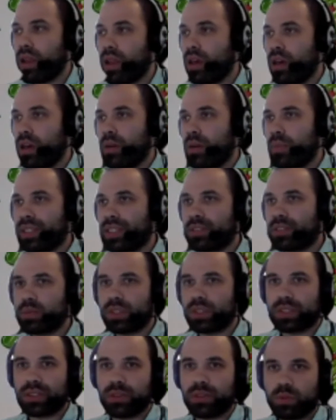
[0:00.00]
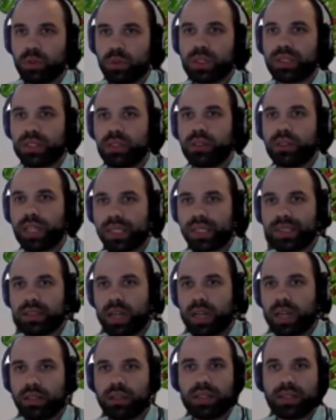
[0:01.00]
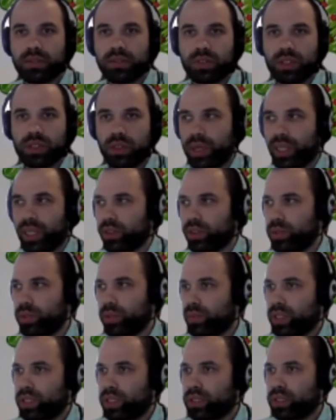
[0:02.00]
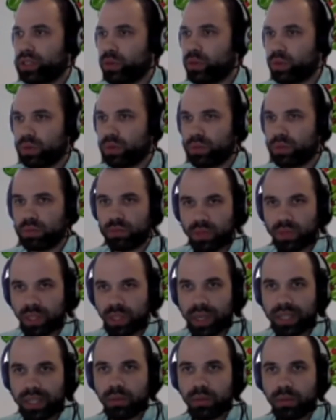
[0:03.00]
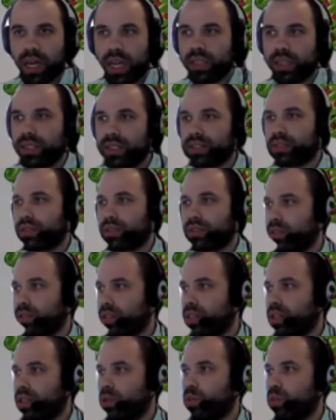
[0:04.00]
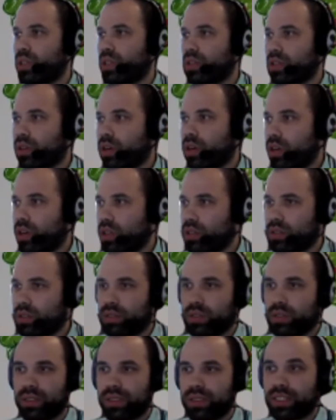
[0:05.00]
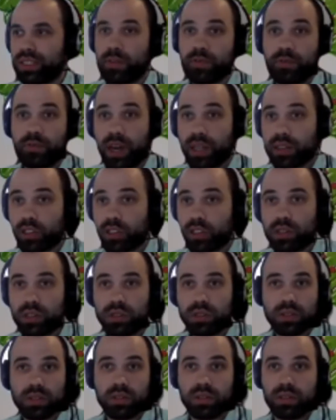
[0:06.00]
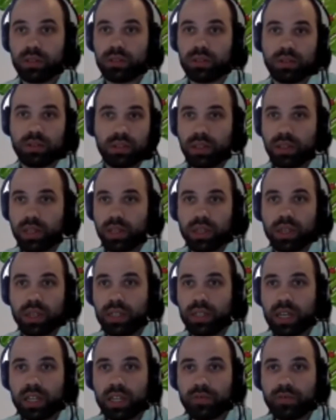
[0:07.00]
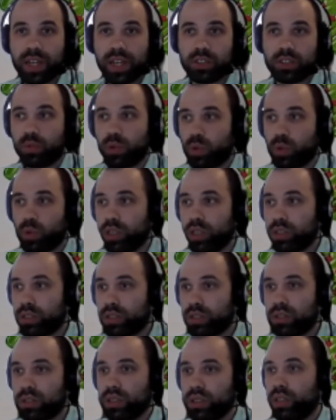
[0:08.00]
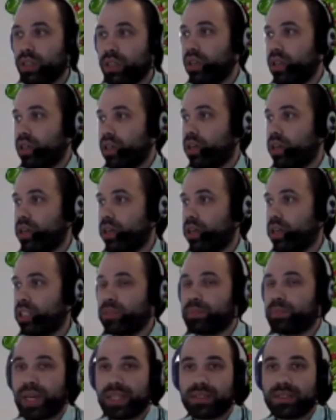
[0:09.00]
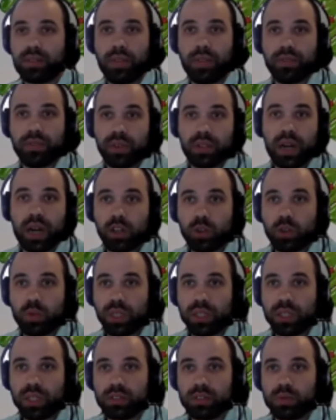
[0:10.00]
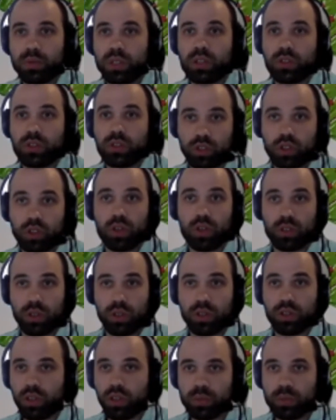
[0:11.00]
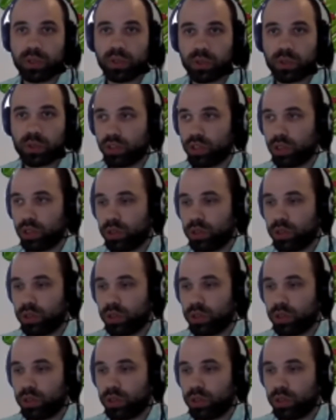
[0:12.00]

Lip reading: But as we'll see in the next slide, it doesn't really matter. So the bottom line is we can call some function, and any function we want, and pass it 3 arguments we control, or almost control.